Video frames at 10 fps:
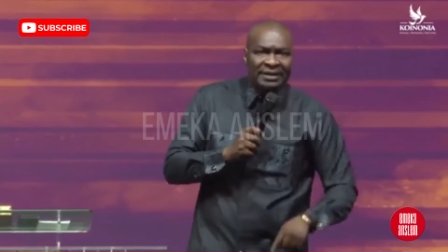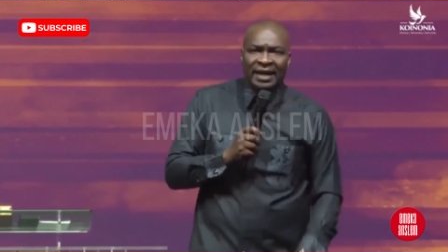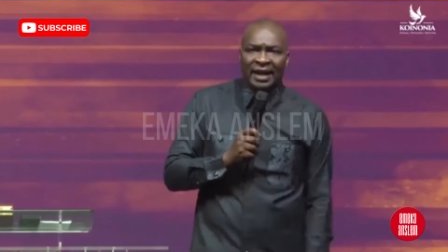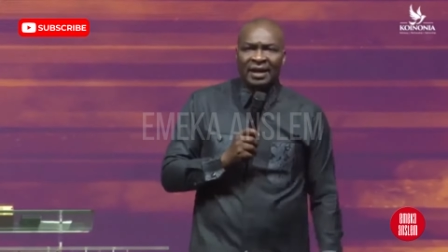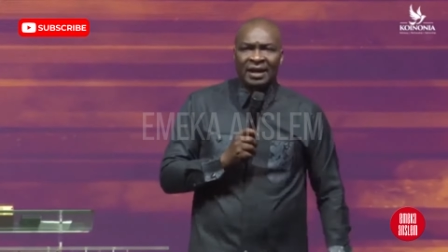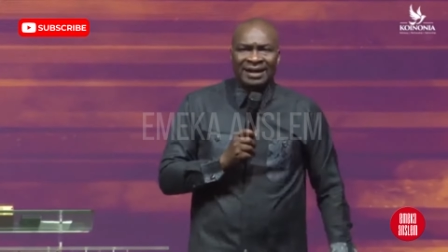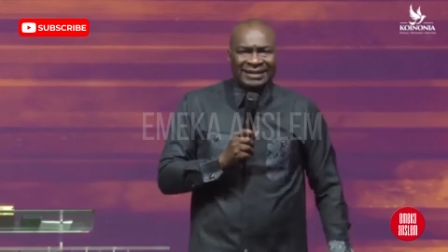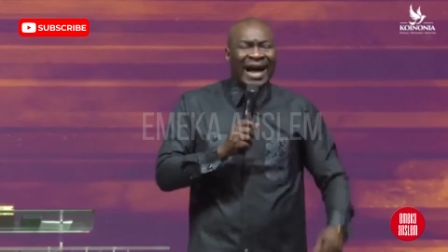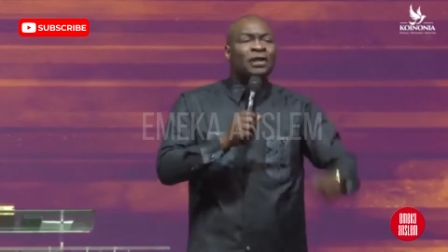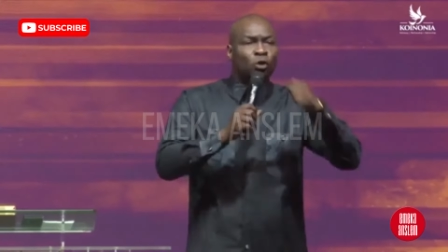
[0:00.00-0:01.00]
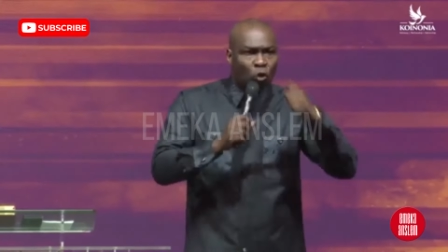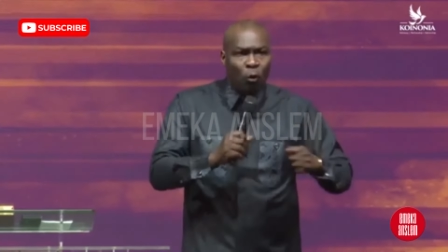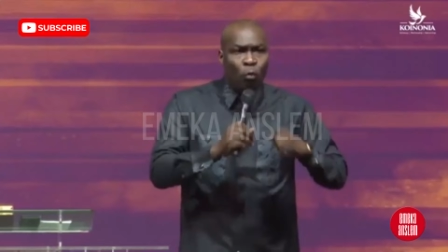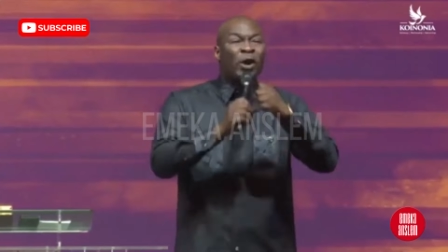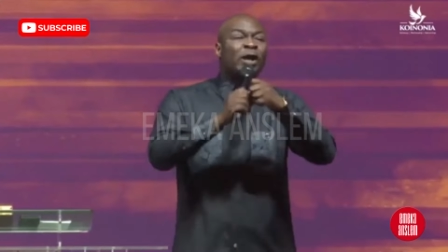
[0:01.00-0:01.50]
there. That
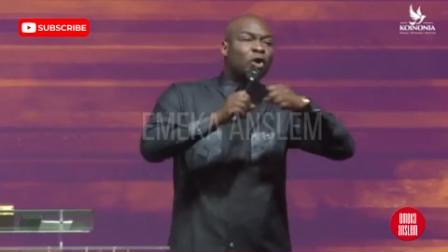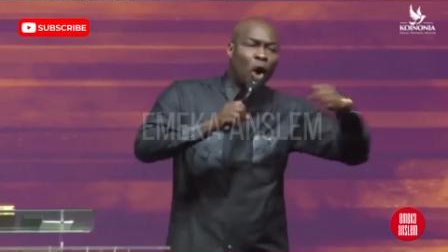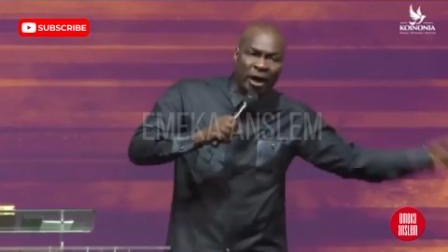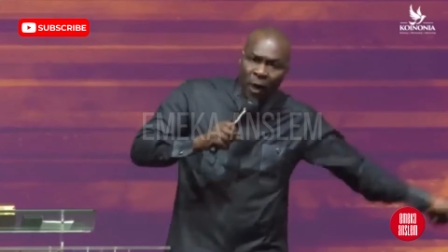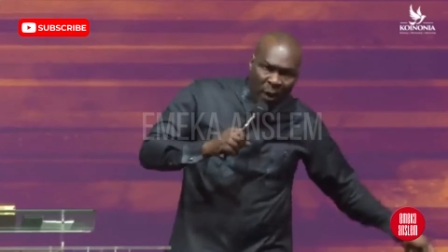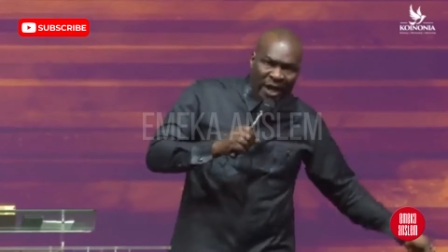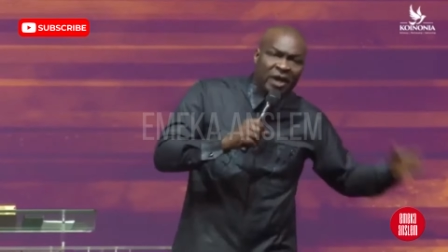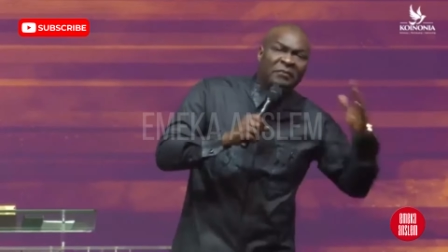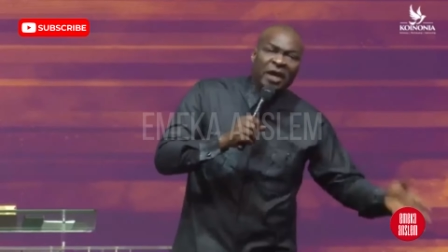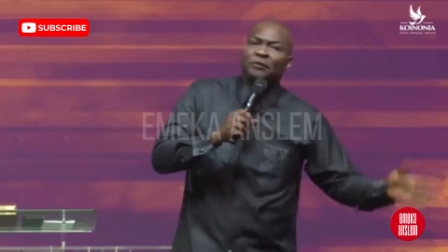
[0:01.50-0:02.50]
room will run away. Even if